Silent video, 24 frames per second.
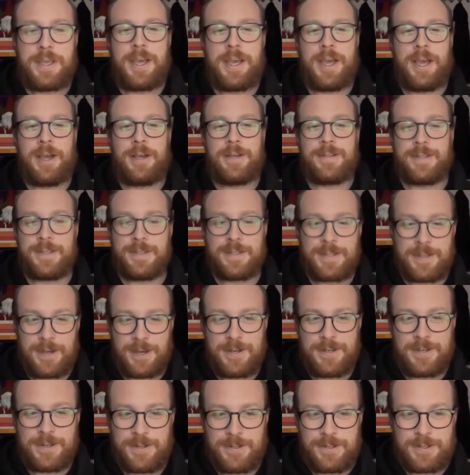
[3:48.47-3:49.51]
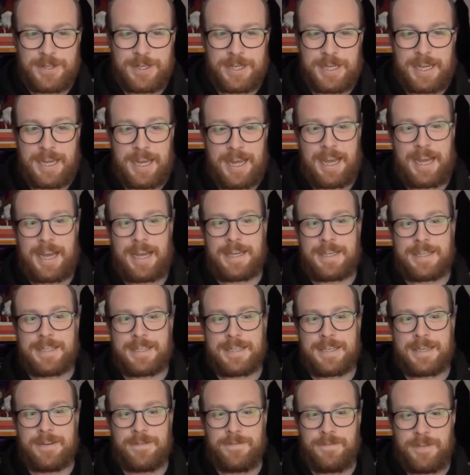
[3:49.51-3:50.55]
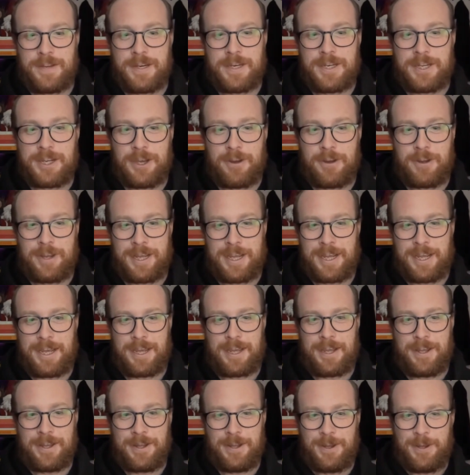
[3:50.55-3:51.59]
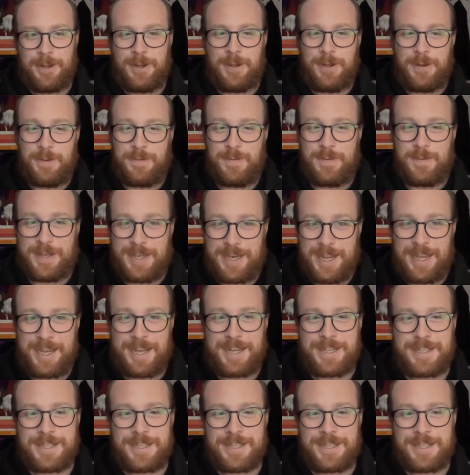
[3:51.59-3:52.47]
So Scientology has a video here of Dick